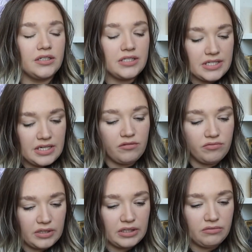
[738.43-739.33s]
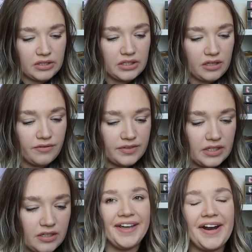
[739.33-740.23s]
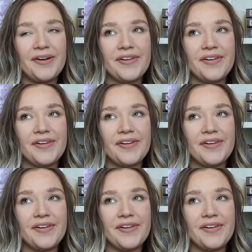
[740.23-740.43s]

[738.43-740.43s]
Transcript: Still really, really loved it. Then I